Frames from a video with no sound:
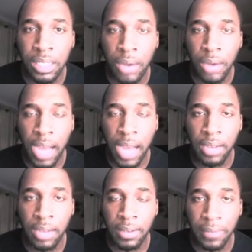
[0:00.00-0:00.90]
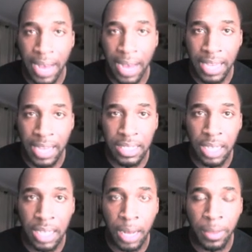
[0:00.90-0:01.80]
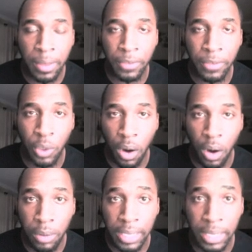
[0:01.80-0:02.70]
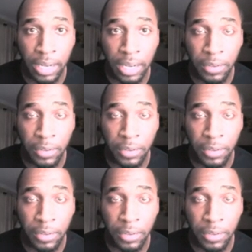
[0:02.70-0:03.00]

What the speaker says: So I advise, if you are a beginner,